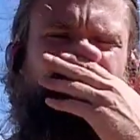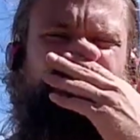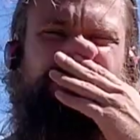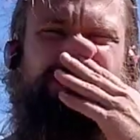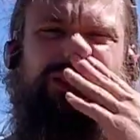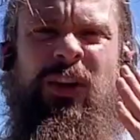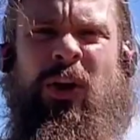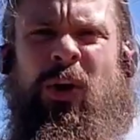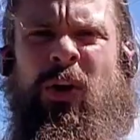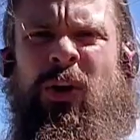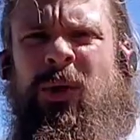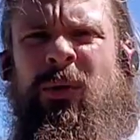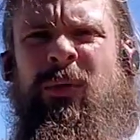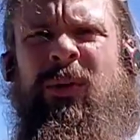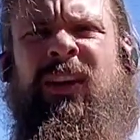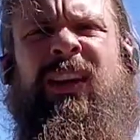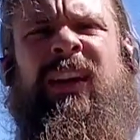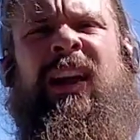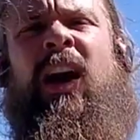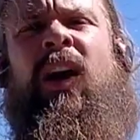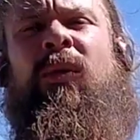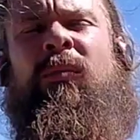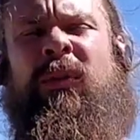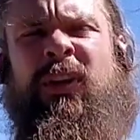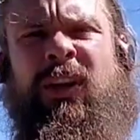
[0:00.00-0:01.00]
yoga really
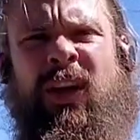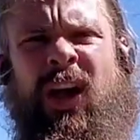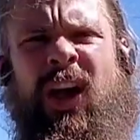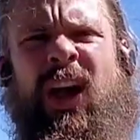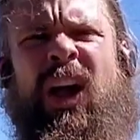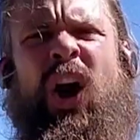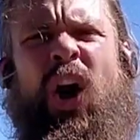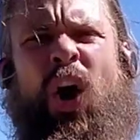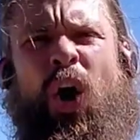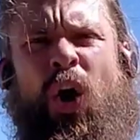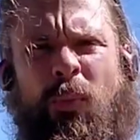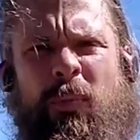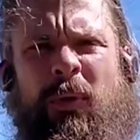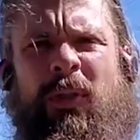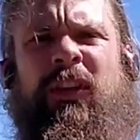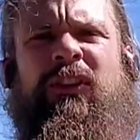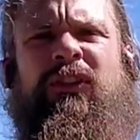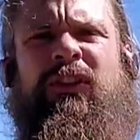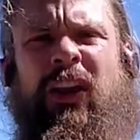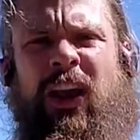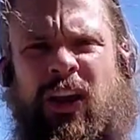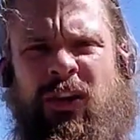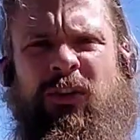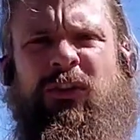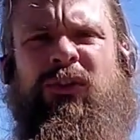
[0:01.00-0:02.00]
helped me open the
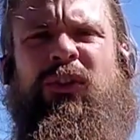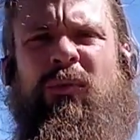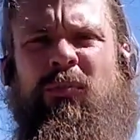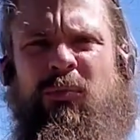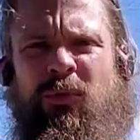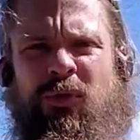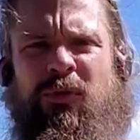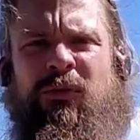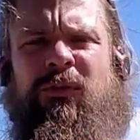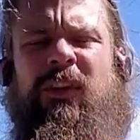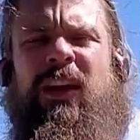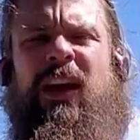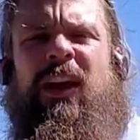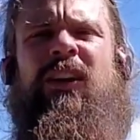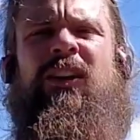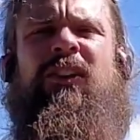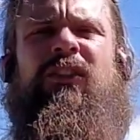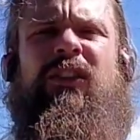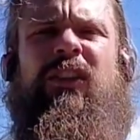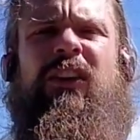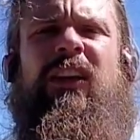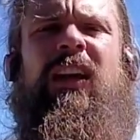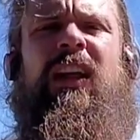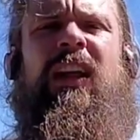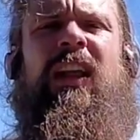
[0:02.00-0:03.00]
channels to move the
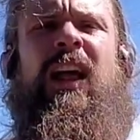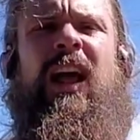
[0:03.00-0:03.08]
energy,